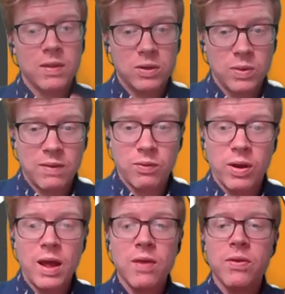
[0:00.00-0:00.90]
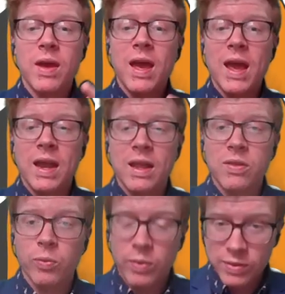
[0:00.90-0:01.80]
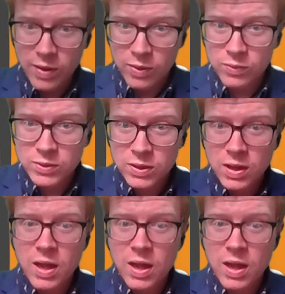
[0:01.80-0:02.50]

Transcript: than 24 hours, and as a result,